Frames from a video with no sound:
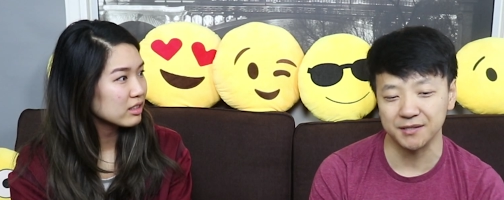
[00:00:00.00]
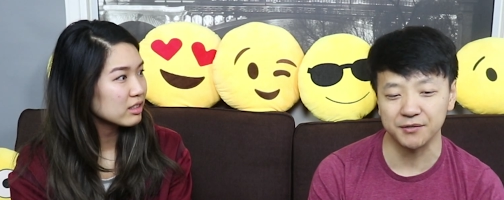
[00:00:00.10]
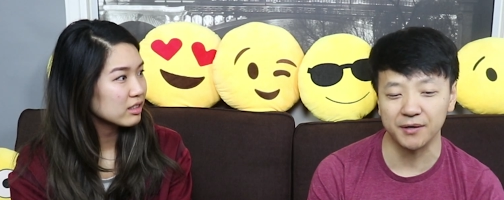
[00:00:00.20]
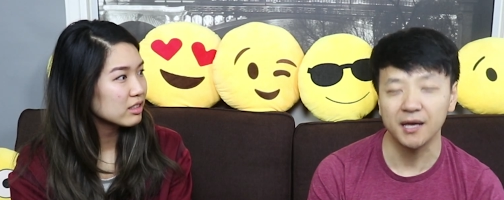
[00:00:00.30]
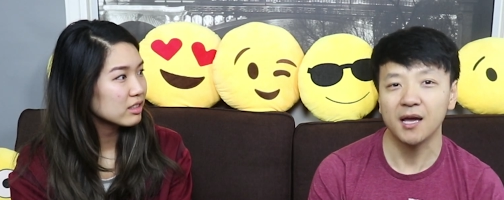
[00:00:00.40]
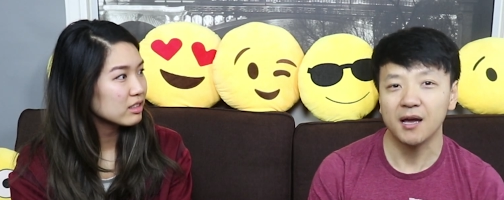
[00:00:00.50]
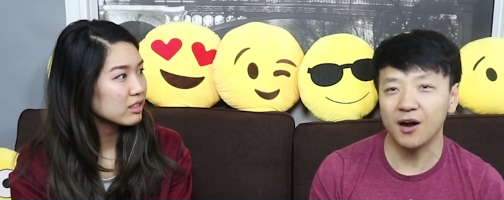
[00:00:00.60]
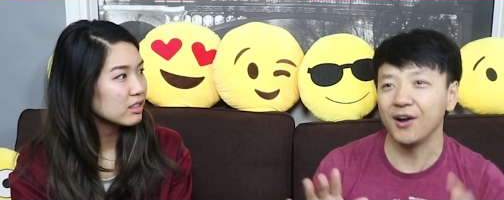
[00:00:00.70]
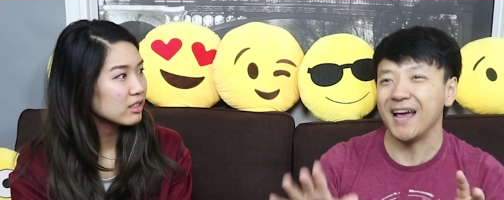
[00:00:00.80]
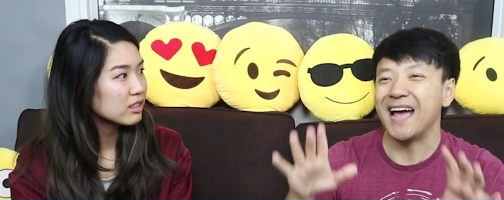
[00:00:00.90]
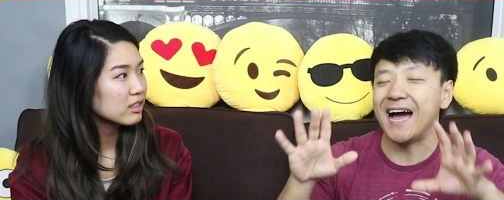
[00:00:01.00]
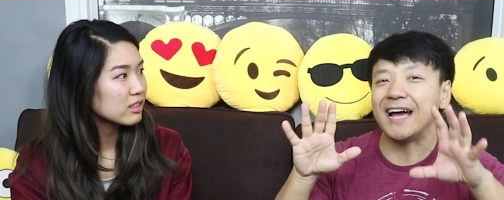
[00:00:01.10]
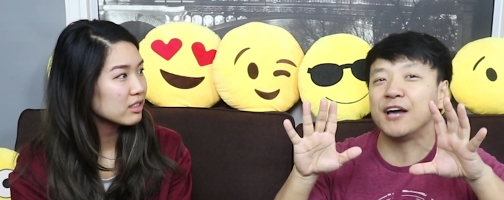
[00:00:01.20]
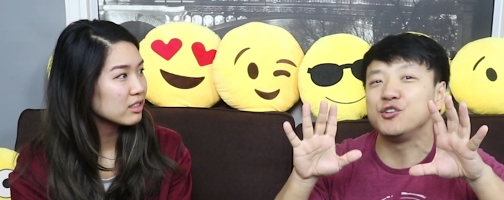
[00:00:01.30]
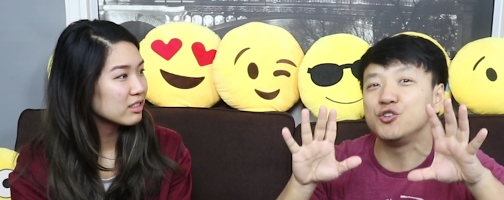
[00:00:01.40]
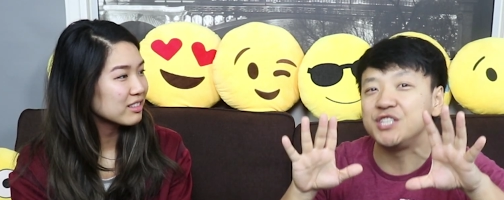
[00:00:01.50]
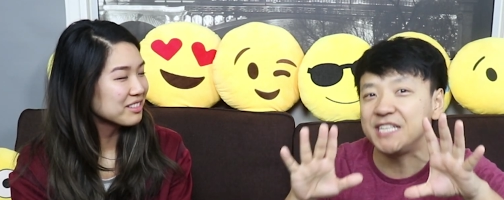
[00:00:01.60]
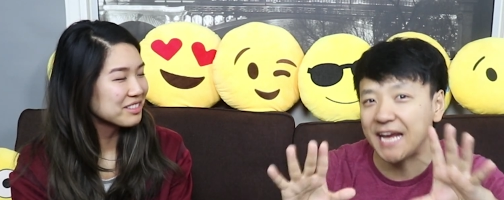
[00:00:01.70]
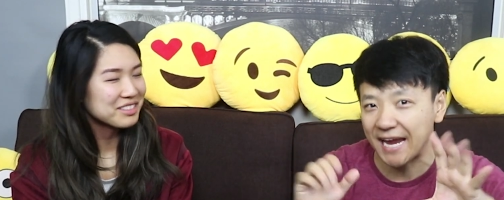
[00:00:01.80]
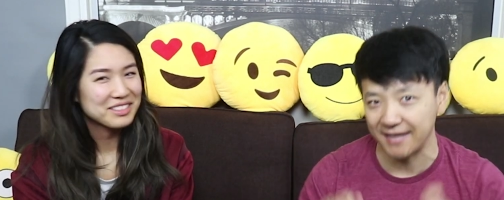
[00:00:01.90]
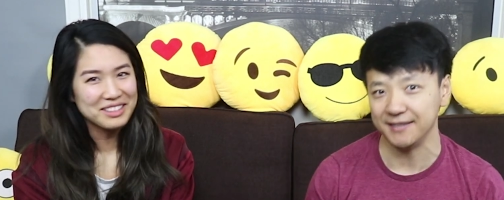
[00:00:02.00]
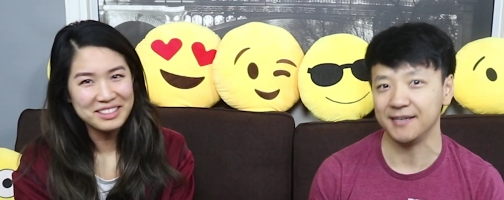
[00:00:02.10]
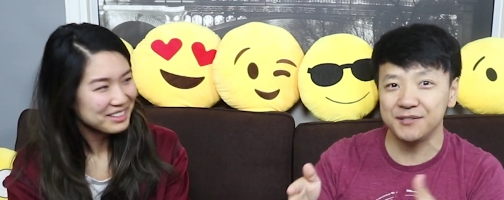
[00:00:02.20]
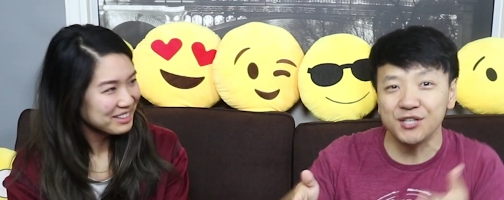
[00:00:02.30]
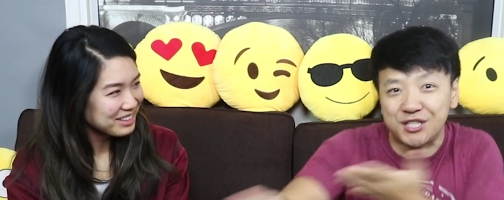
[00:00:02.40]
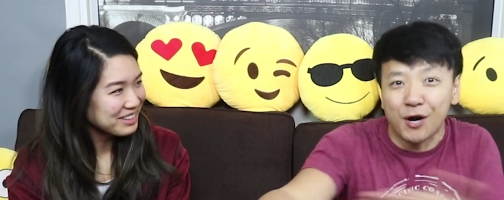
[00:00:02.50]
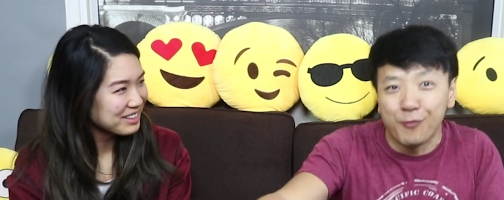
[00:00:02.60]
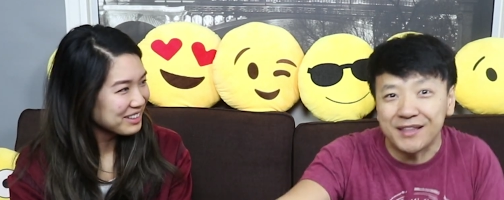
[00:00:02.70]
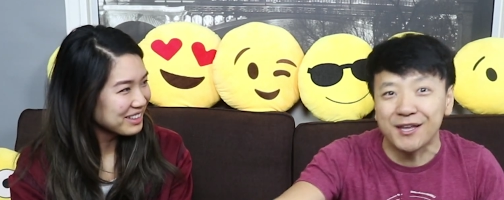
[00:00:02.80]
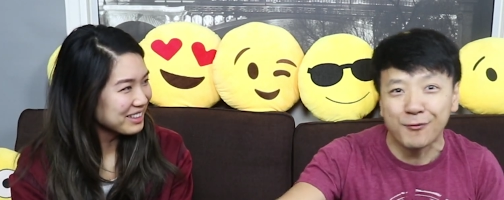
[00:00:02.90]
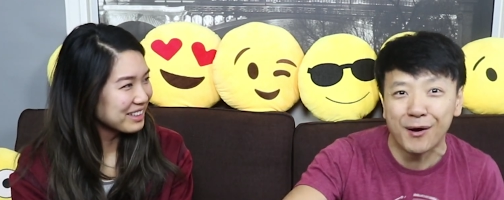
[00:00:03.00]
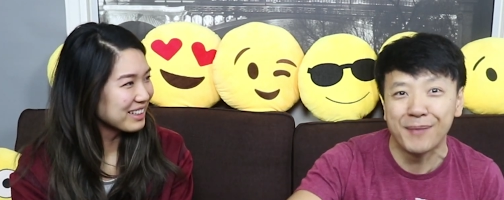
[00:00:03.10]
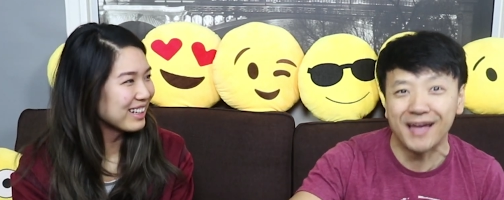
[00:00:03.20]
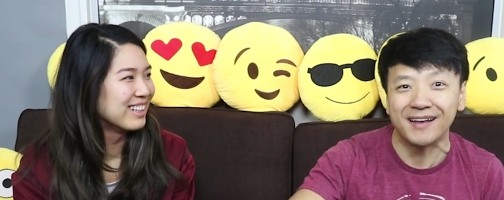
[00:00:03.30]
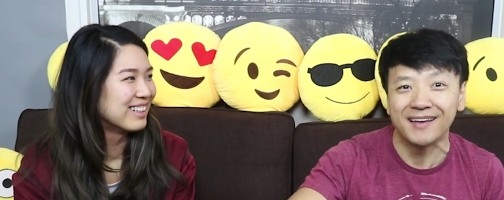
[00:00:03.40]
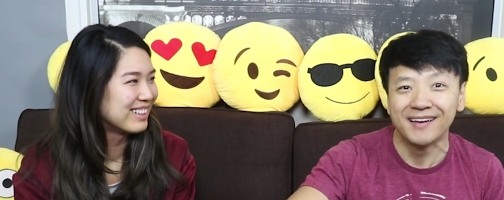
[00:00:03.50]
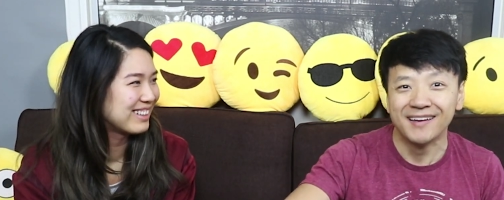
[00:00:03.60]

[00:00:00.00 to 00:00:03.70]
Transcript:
Speaker 1: into it. All right, I understand. You're still with the woman.